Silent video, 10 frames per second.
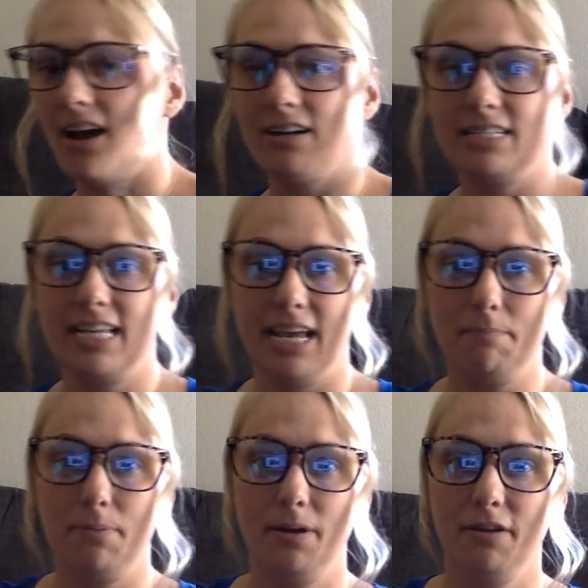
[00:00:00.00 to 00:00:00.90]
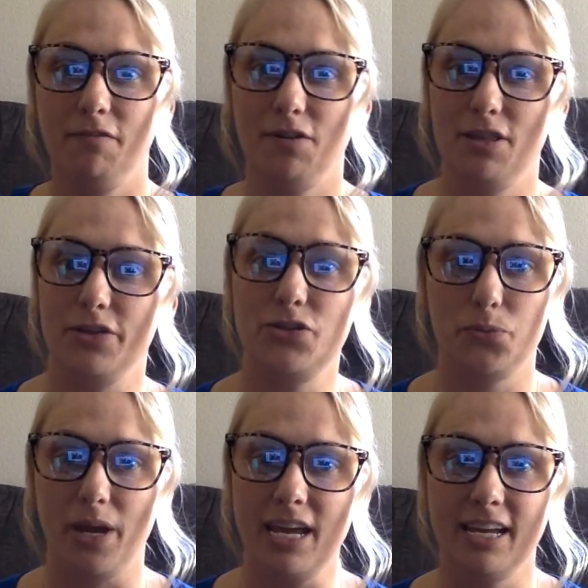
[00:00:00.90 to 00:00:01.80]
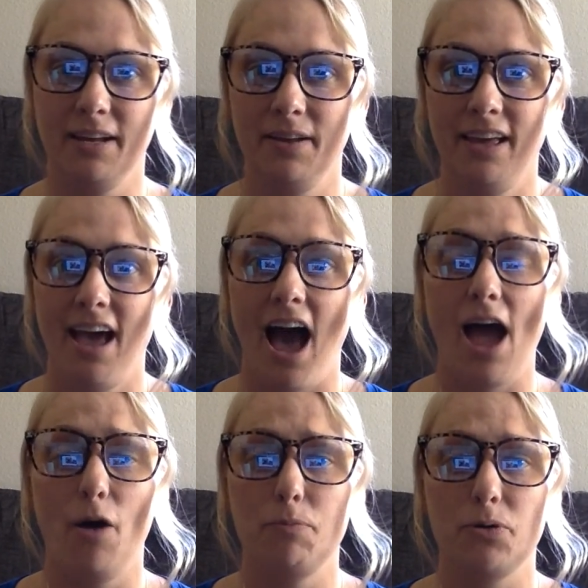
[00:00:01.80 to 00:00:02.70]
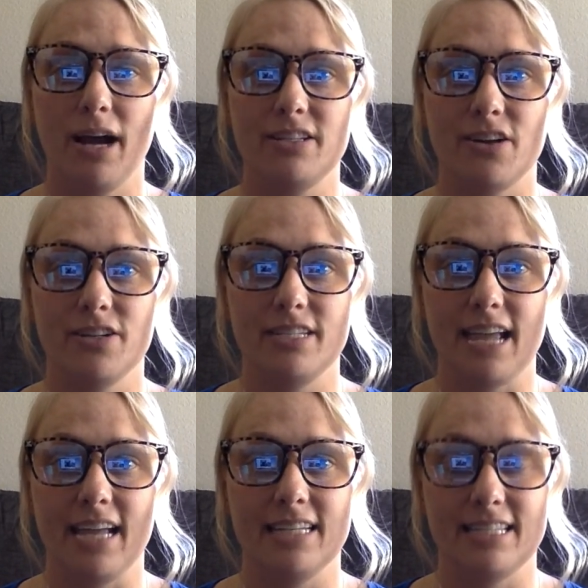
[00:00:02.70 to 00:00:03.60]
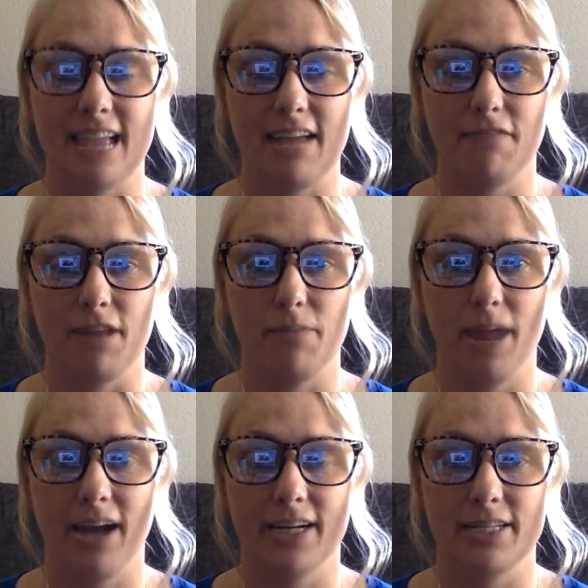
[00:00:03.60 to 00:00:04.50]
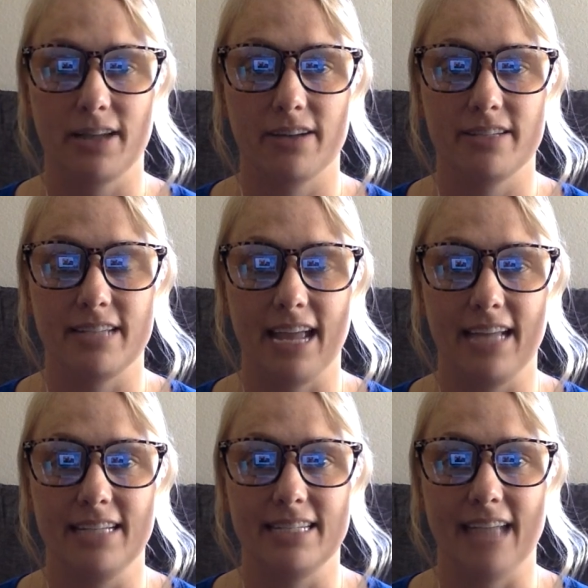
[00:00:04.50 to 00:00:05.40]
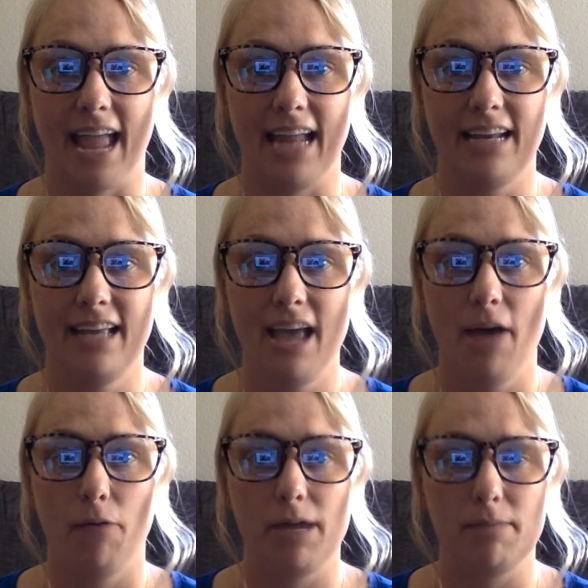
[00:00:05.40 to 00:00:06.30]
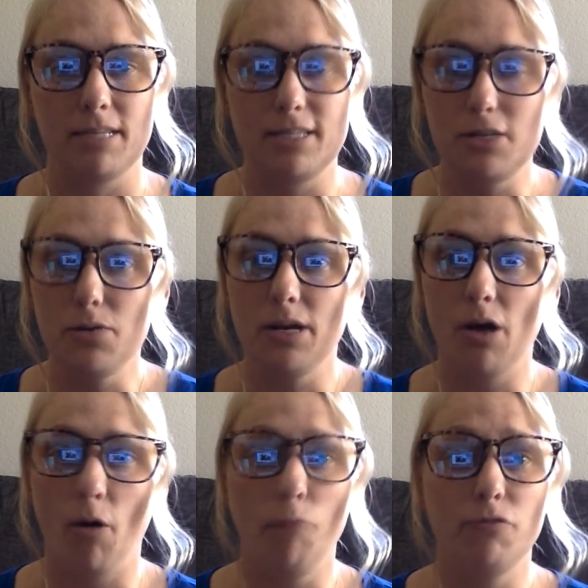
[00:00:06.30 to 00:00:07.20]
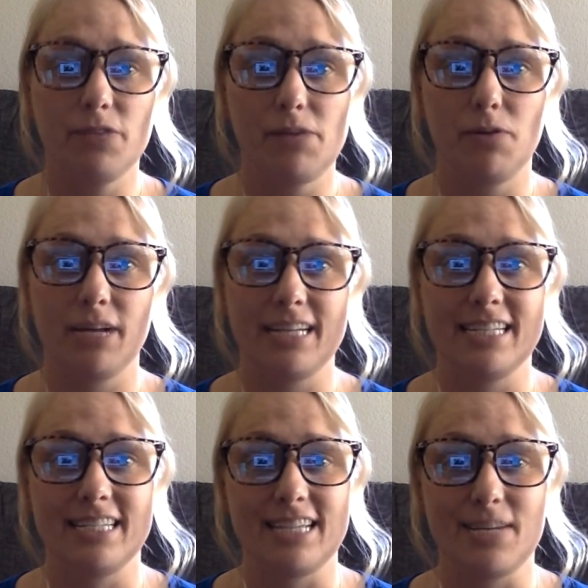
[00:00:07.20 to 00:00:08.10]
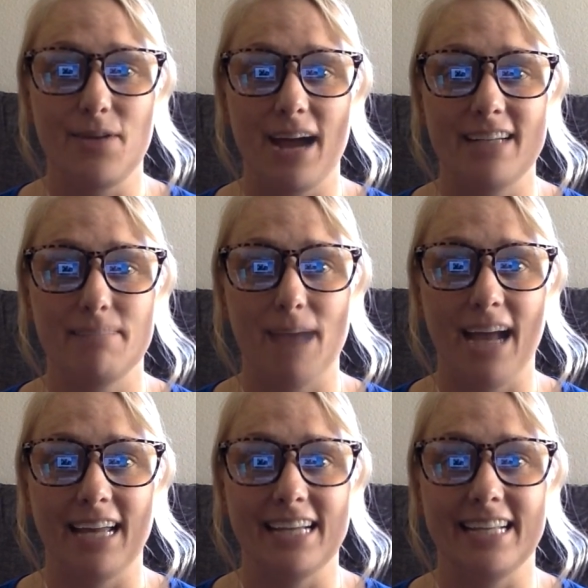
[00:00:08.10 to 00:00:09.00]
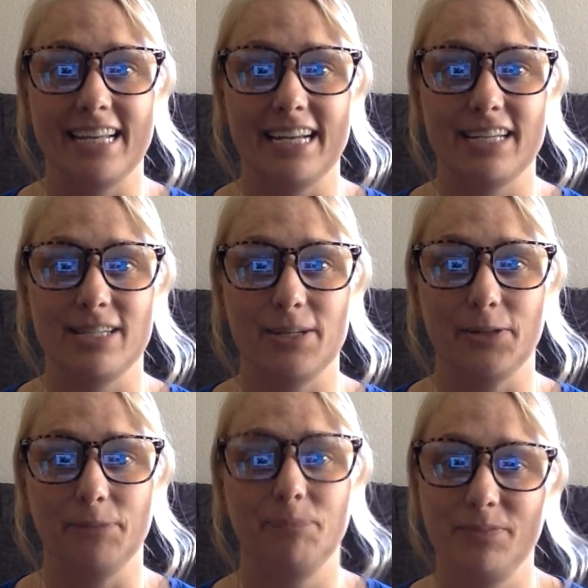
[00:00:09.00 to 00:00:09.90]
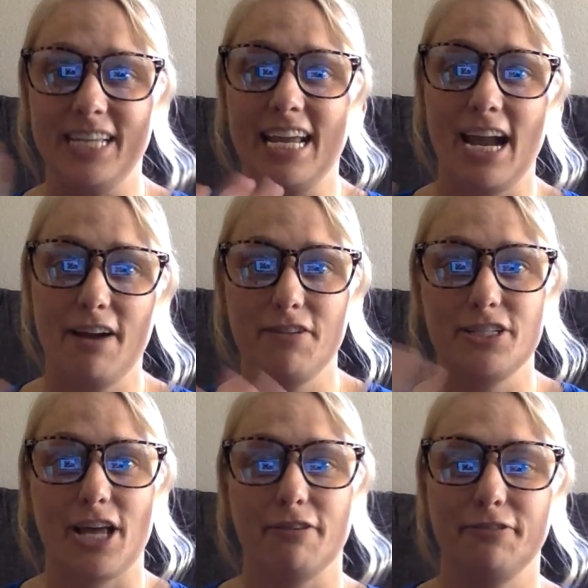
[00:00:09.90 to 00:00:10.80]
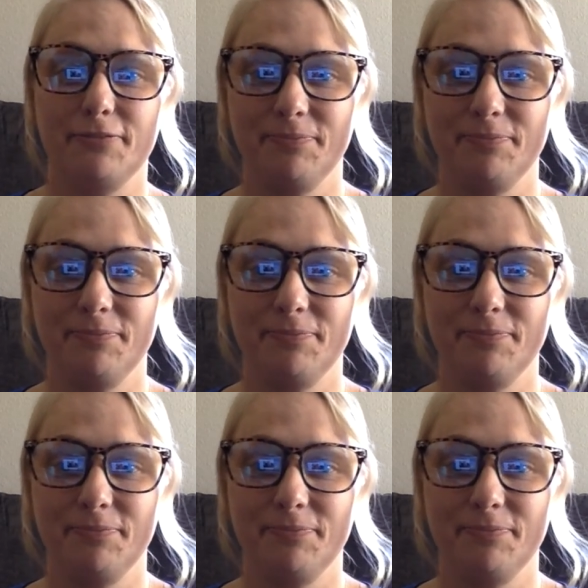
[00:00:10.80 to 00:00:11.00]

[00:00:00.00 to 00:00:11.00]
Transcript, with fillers: our tip for this week. I hope you guys are staying safe and parents are staying sane. We miss you and hopefully we'll get to see you guys back at clinic soon. Take care of yourself.